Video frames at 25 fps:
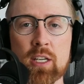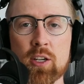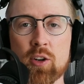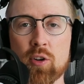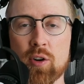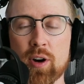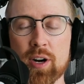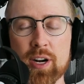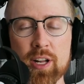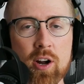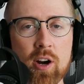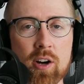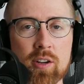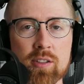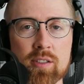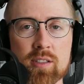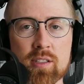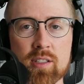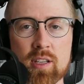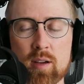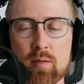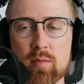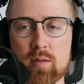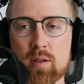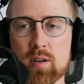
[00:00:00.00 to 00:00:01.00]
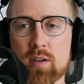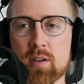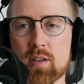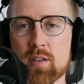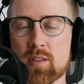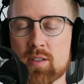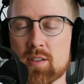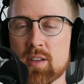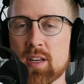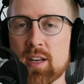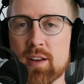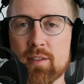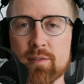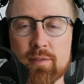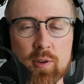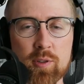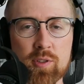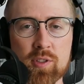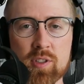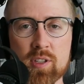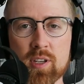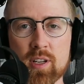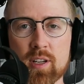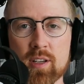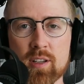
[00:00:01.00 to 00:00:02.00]
credit card skimmers, info
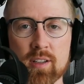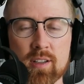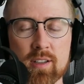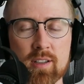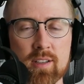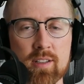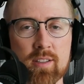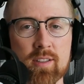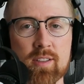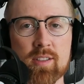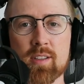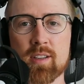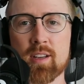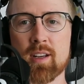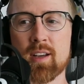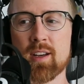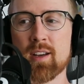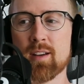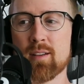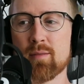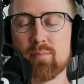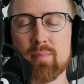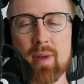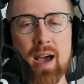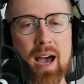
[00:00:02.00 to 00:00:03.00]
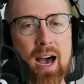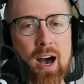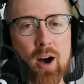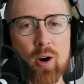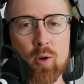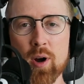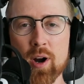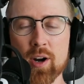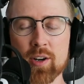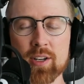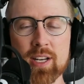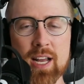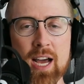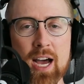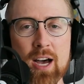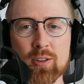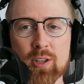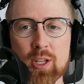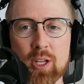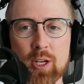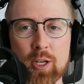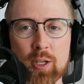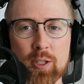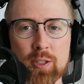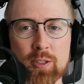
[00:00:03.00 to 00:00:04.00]
stealers, malware
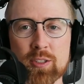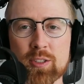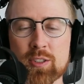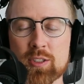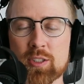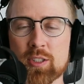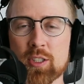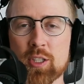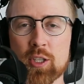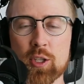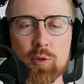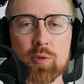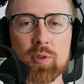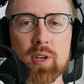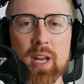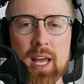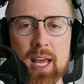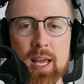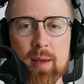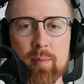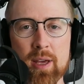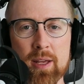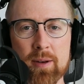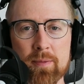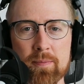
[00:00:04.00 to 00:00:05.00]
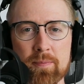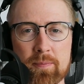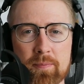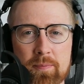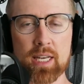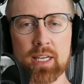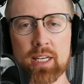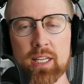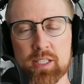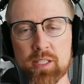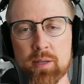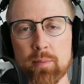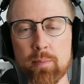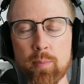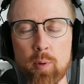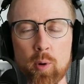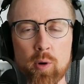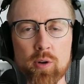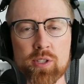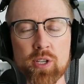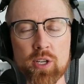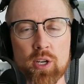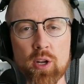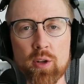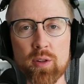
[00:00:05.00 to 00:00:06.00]
downloads, you name it. And it's
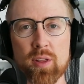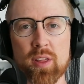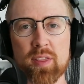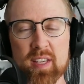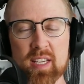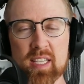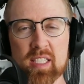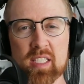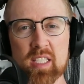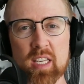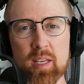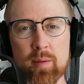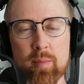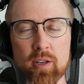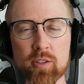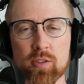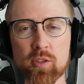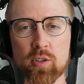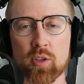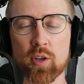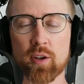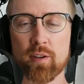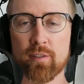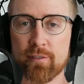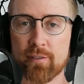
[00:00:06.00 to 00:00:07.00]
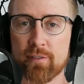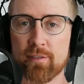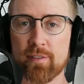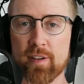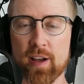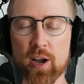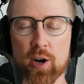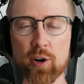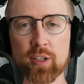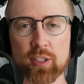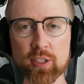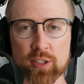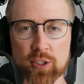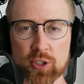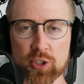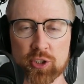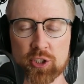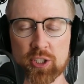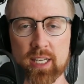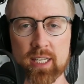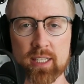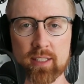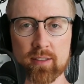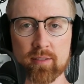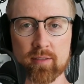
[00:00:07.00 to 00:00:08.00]
important to know that these emails look very
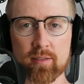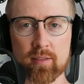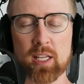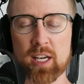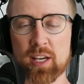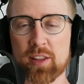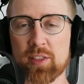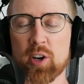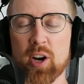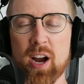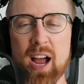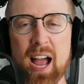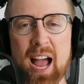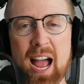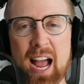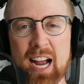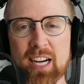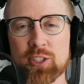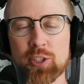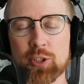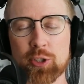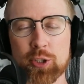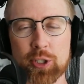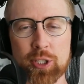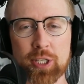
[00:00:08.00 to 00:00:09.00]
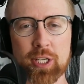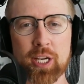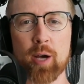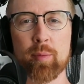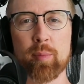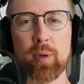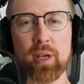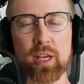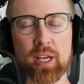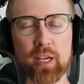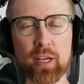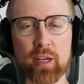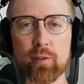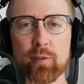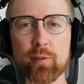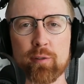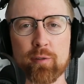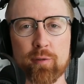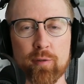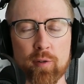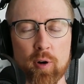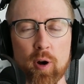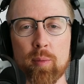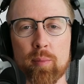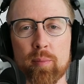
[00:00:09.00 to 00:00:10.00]
legit, like they're actually coming
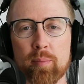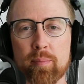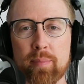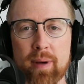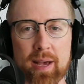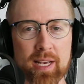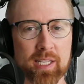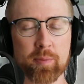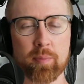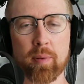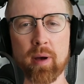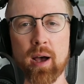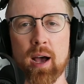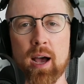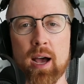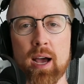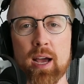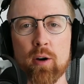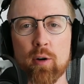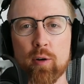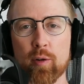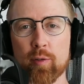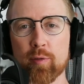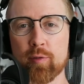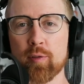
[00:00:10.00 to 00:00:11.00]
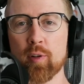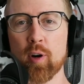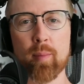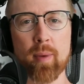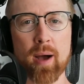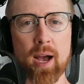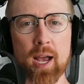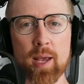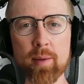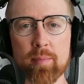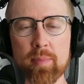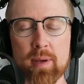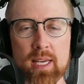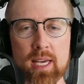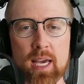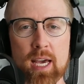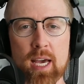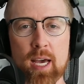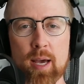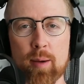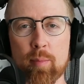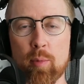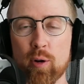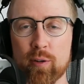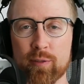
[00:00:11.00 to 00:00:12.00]
from Best Buy or from
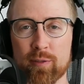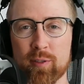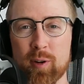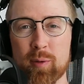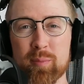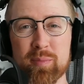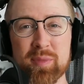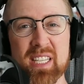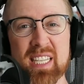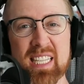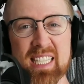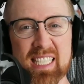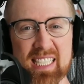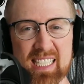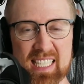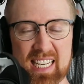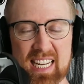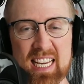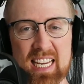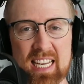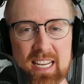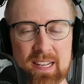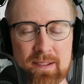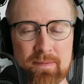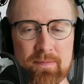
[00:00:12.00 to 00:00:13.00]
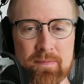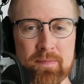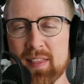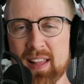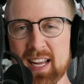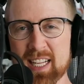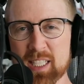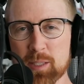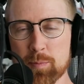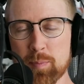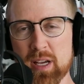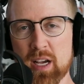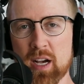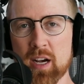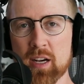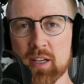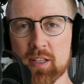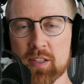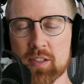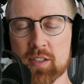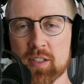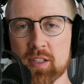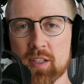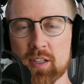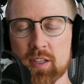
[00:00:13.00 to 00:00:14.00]
IBM or from Disney. And that's
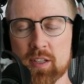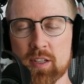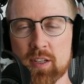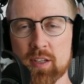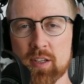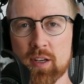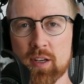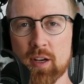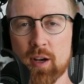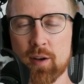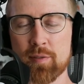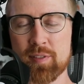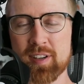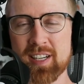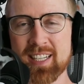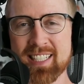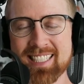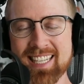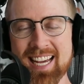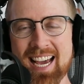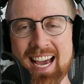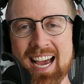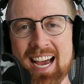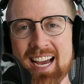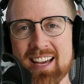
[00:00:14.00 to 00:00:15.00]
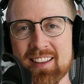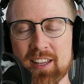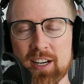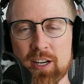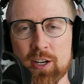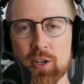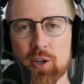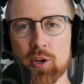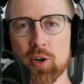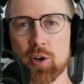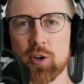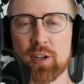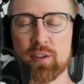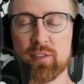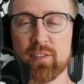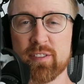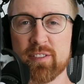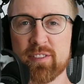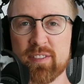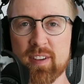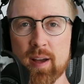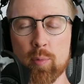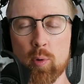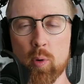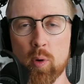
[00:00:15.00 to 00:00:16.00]
because of an attack that occurred in
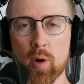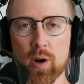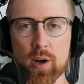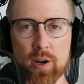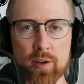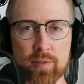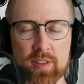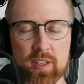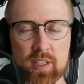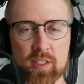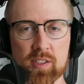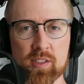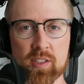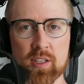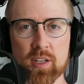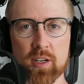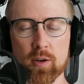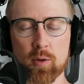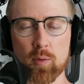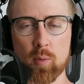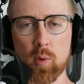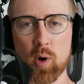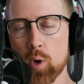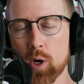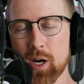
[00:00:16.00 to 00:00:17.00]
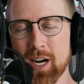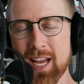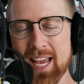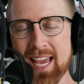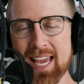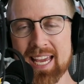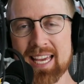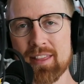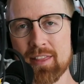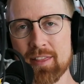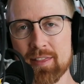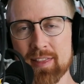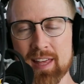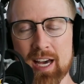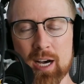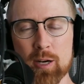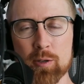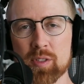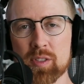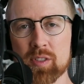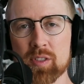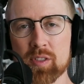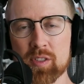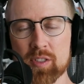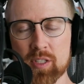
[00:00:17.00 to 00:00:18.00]
February of this year, where
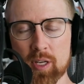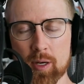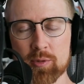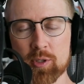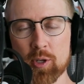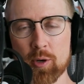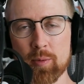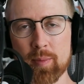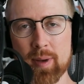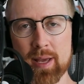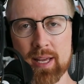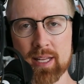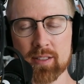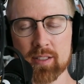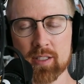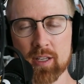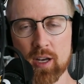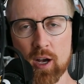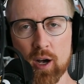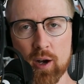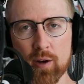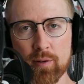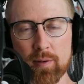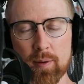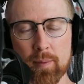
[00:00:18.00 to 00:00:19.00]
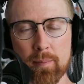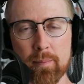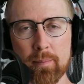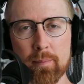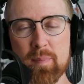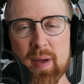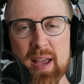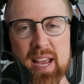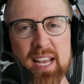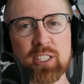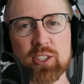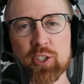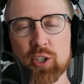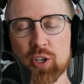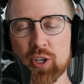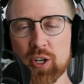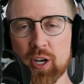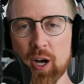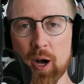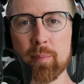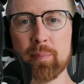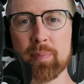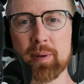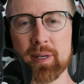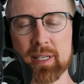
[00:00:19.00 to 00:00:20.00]
8,000 subdomains of major
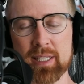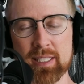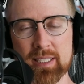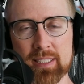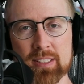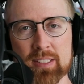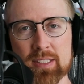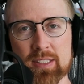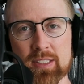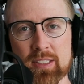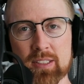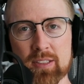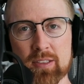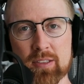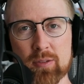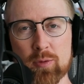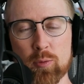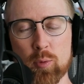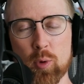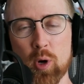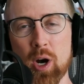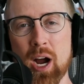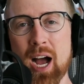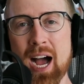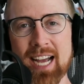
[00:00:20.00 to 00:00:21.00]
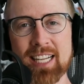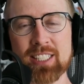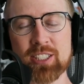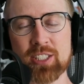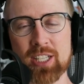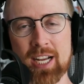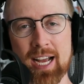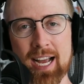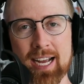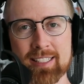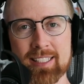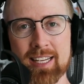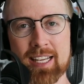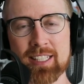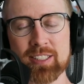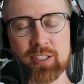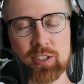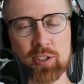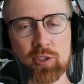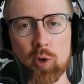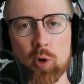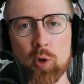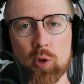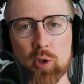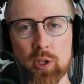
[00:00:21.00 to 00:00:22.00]
companies were hijacked
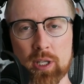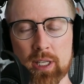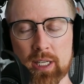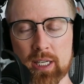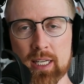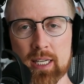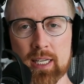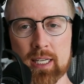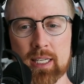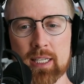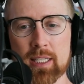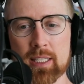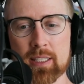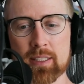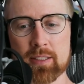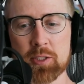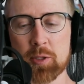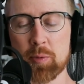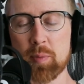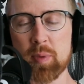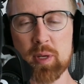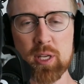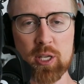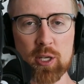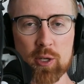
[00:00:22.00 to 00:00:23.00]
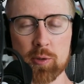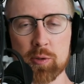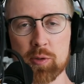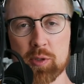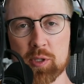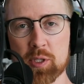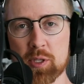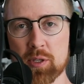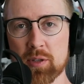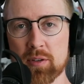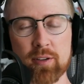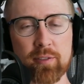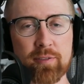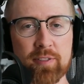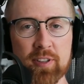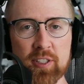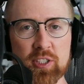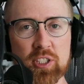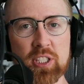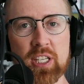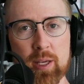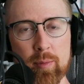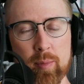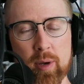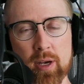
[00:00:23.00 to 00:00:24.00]
and stolen to be used in
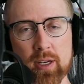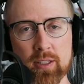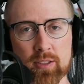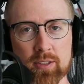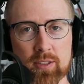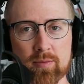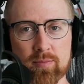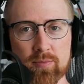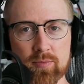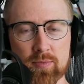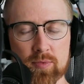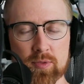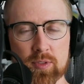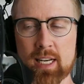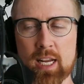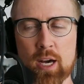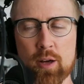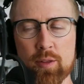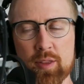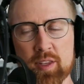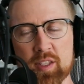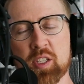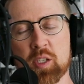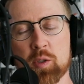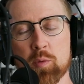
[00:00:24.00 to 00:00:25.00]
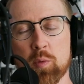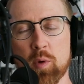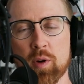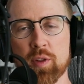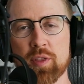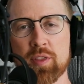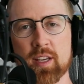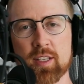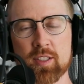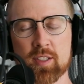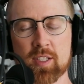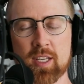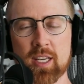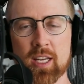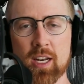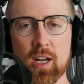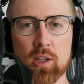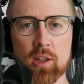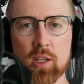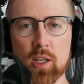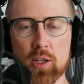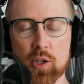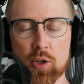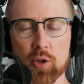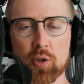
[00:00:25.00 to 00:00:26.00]
phishing emails. And now this is where things get a
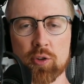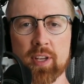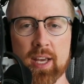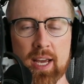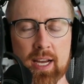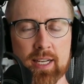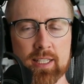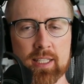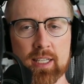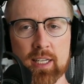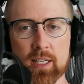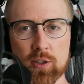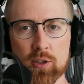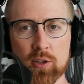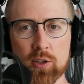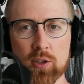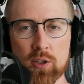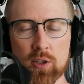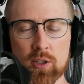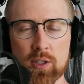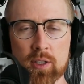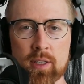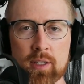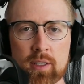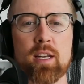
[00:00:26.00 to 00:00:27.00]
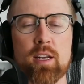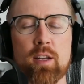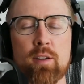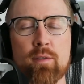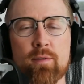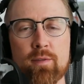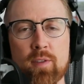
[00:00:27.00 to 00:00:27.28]
little technical and